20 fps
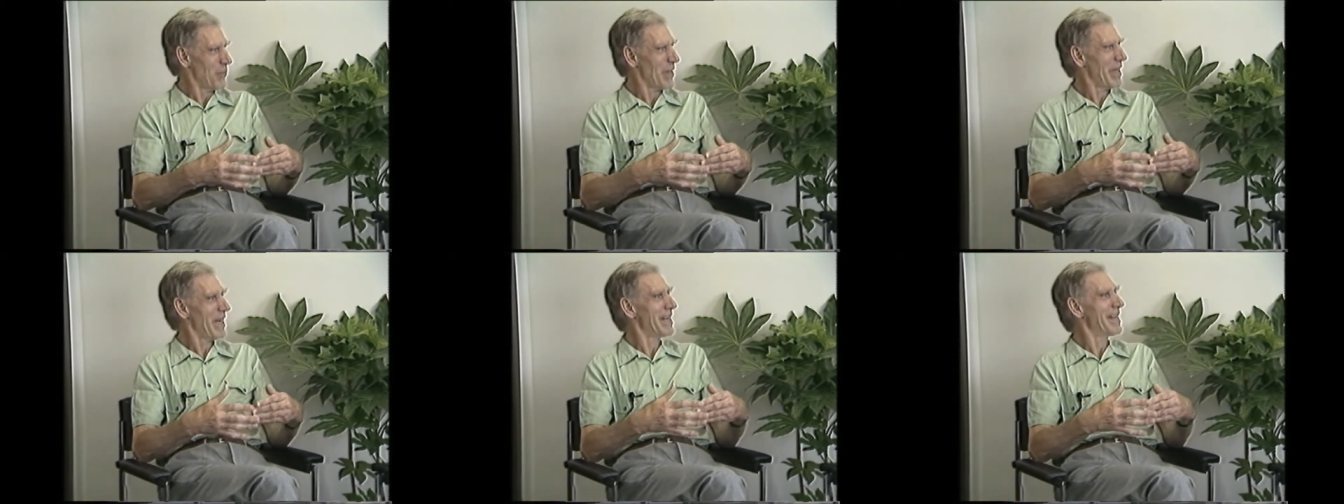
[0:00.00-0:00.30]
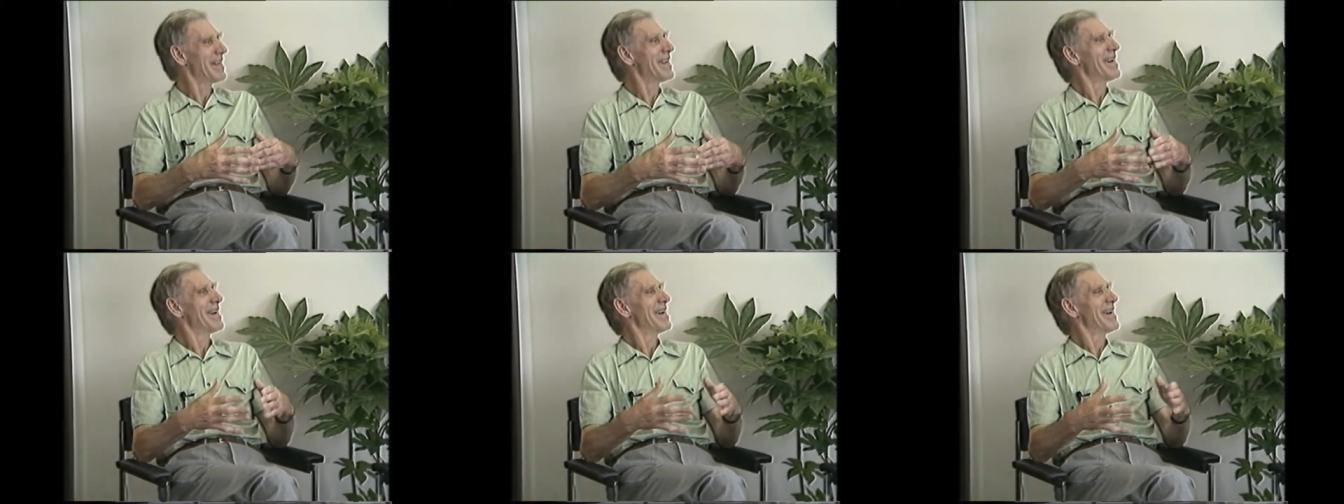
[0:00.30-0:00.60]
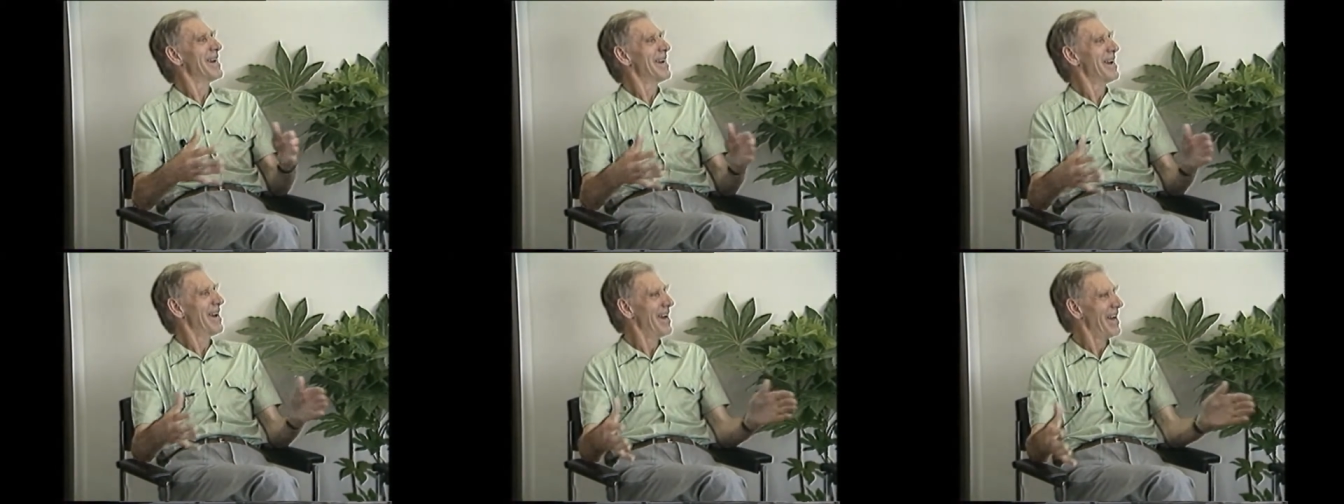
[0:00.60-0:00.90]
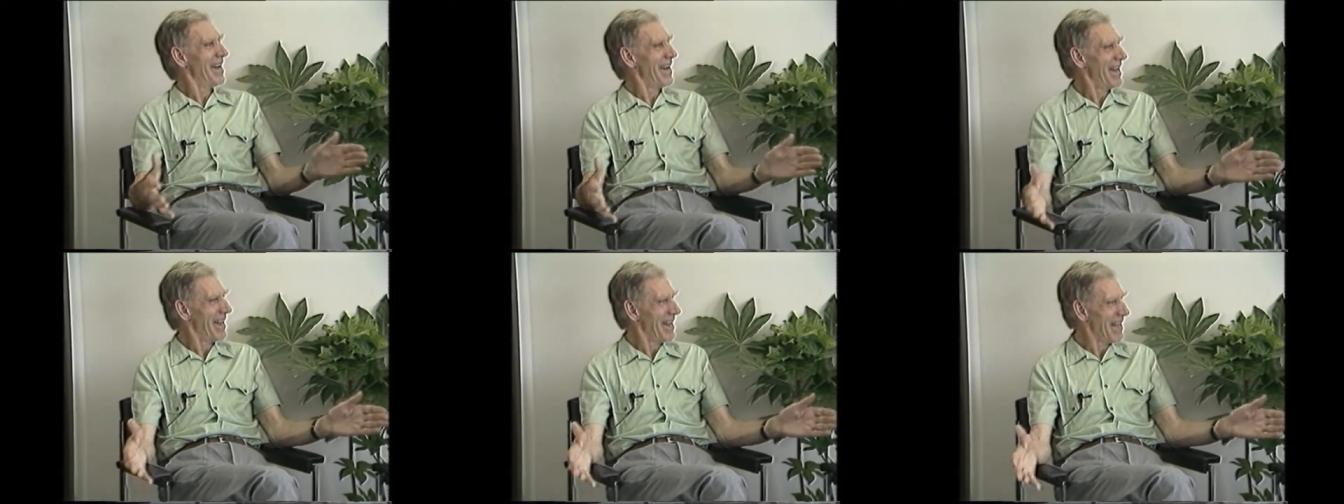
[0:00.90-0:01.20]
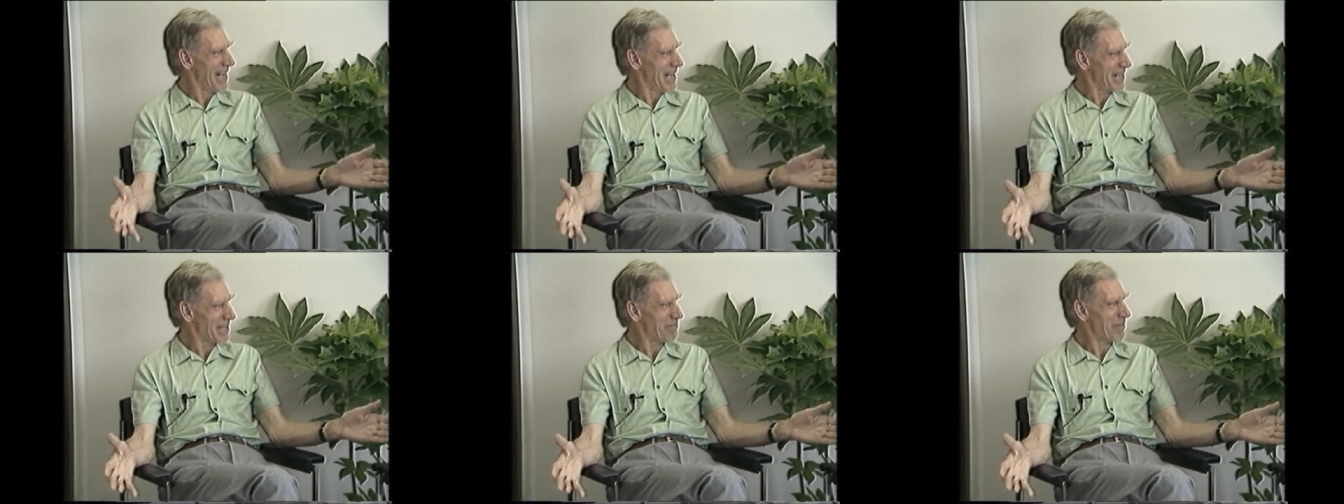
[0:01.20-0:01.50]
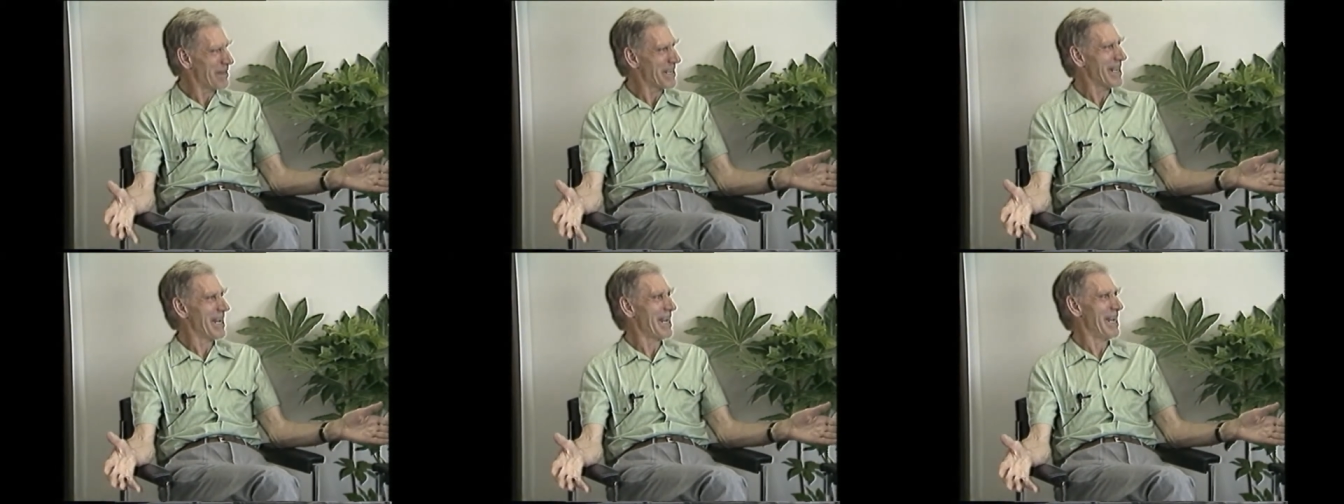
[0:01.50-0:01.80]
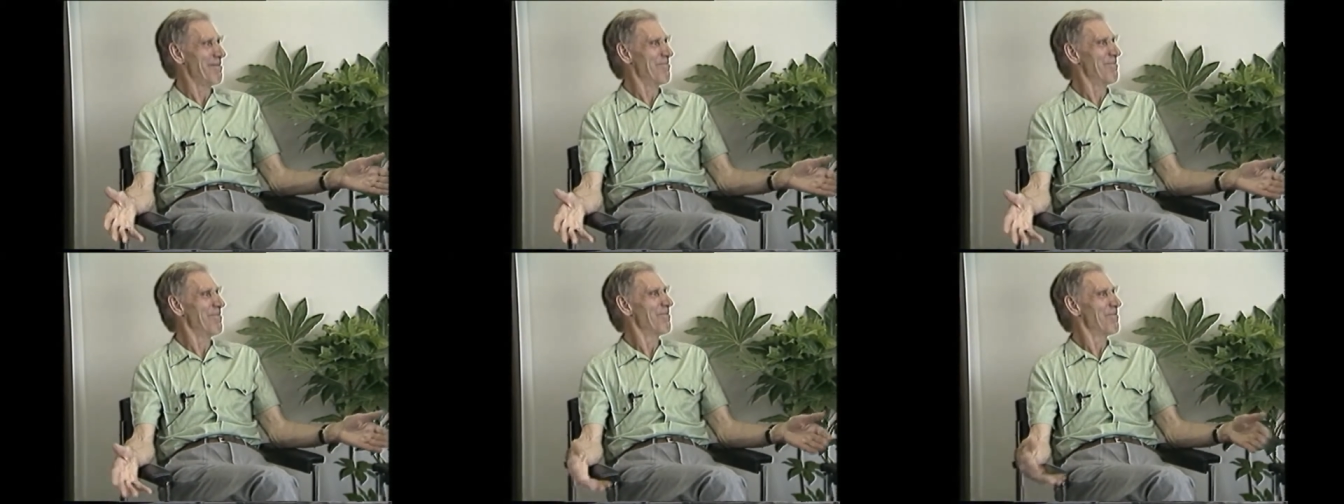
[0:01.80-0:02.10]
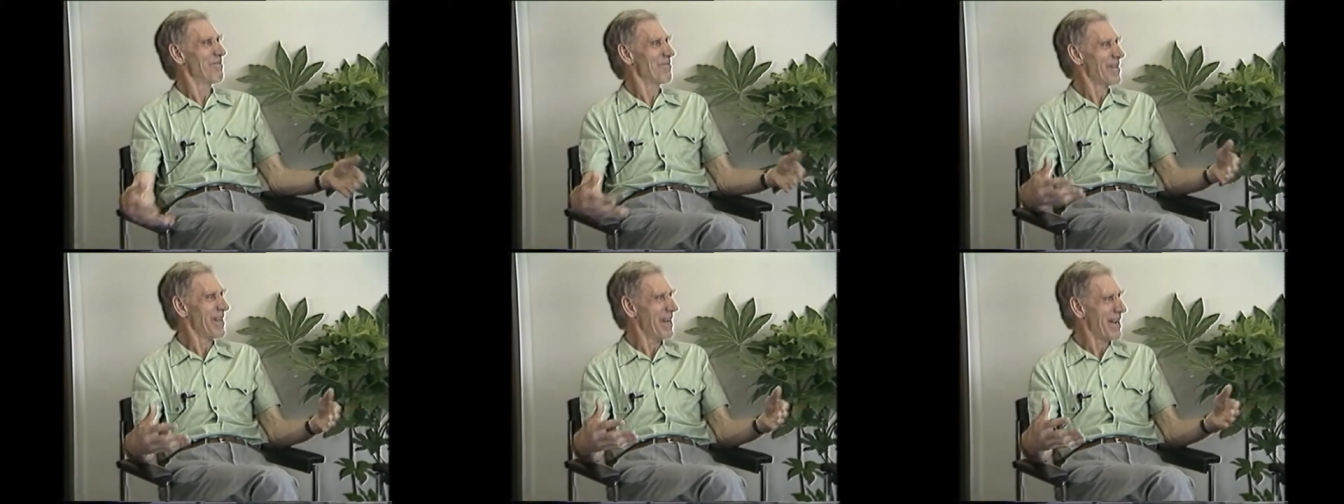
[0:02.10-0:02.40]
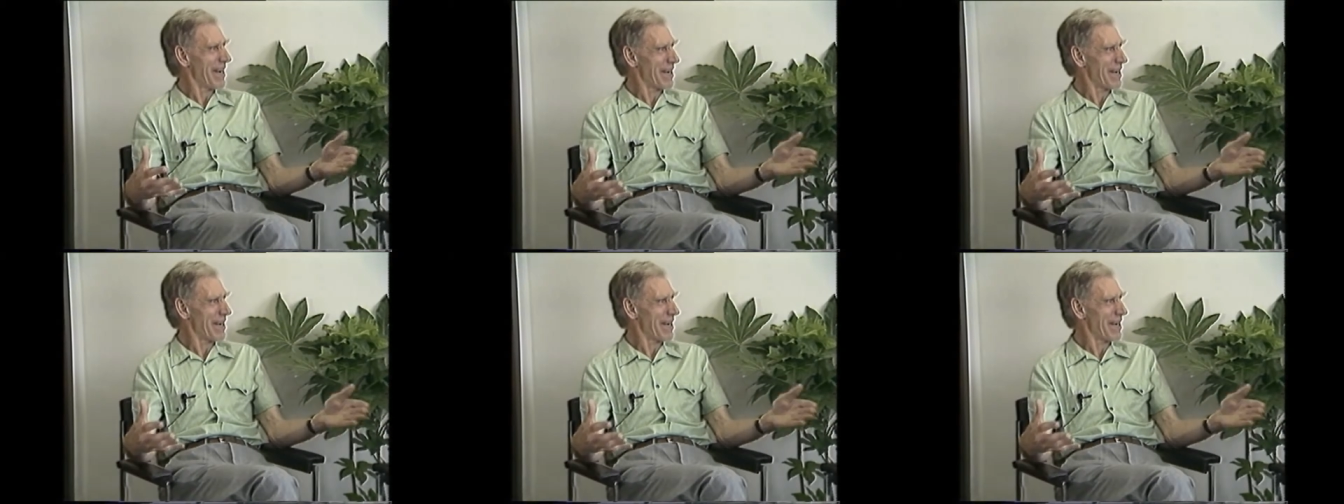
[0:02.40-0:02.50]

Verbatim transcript: then oh, it became yes.